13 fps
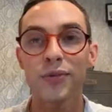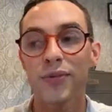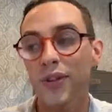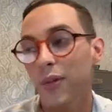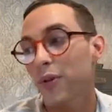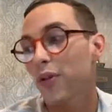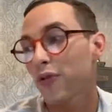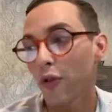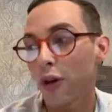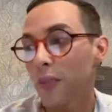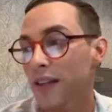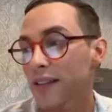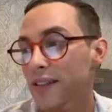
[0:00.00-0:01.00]
the
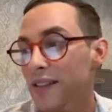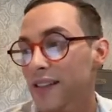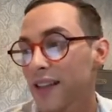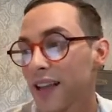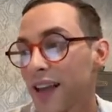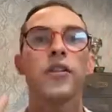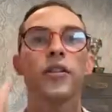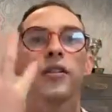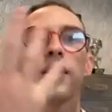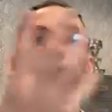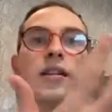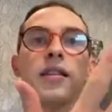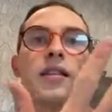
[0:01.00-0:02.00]
performance.
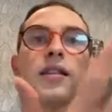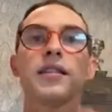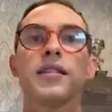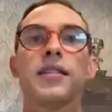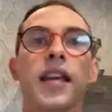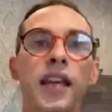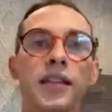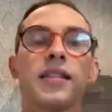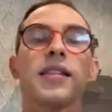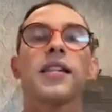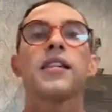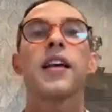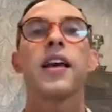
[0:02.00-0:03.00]
The
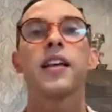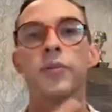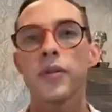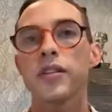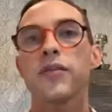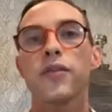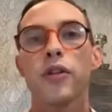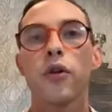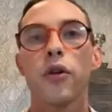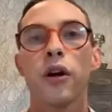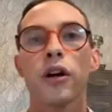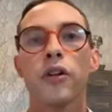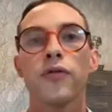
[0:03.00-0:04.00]
dancing elements of the
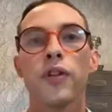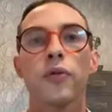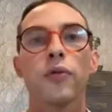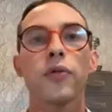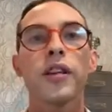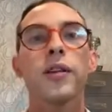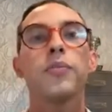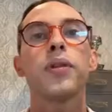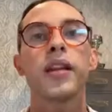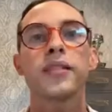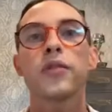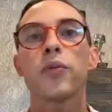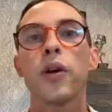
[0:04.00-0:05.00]
choreography really
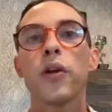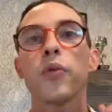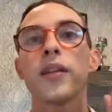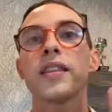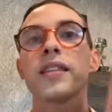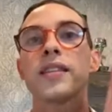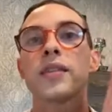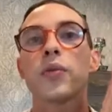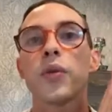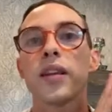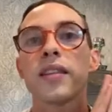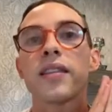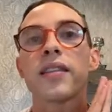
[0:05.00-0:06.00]
blended well with
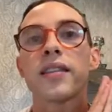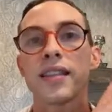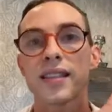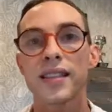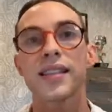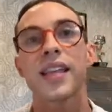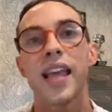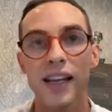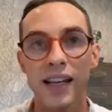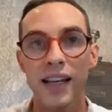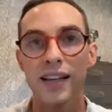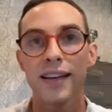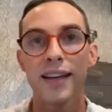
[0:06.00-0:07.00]
the
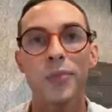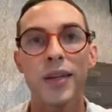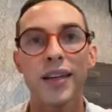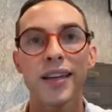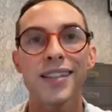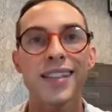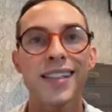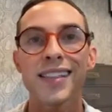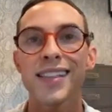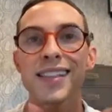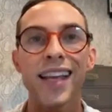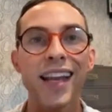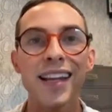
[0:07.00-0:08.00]
skating, because in
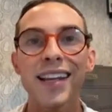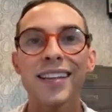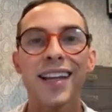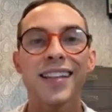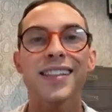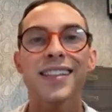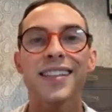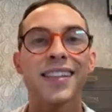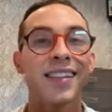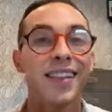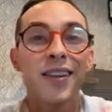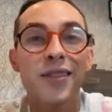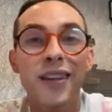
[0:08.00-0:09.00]
skating, that's
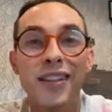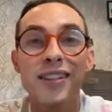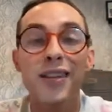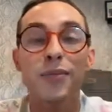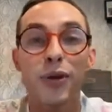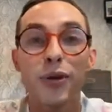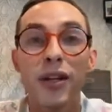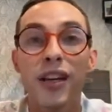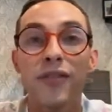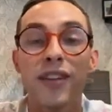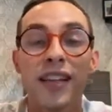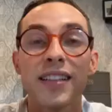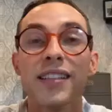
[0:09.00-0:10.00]
the beauty of
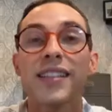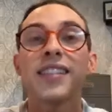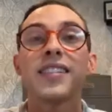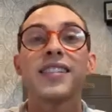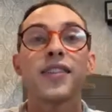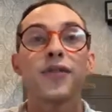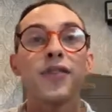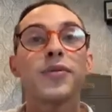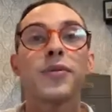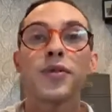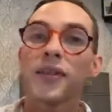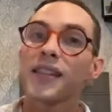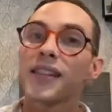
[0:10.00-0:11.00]
it. That's the difference
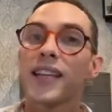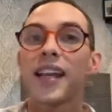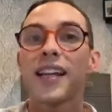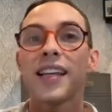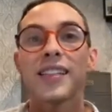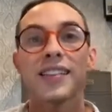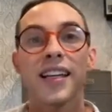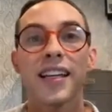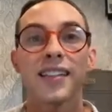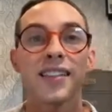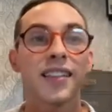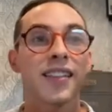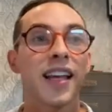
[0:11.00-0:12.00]
between skating and
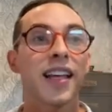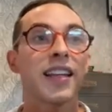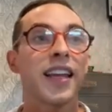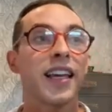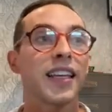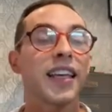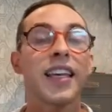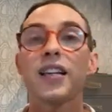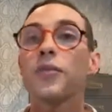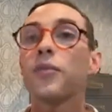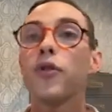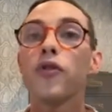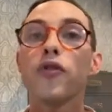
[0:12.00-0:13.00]
dance, is that like in
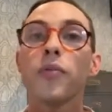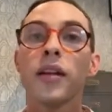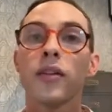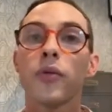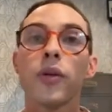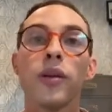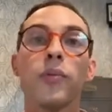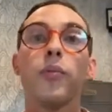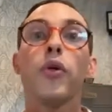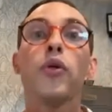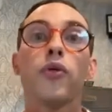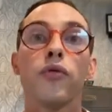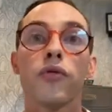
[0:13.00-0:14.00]
movement we
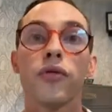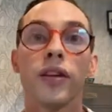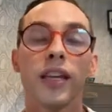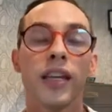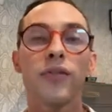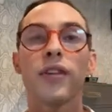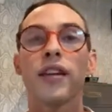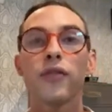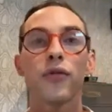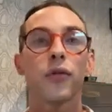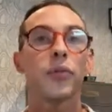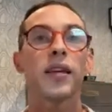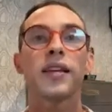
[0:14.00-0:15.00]
move even if
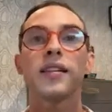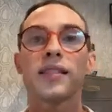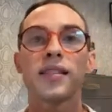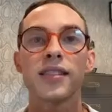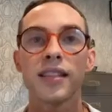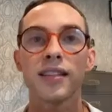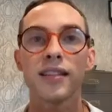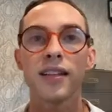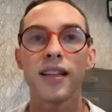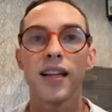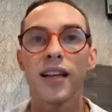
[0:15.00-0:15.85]
we're being still,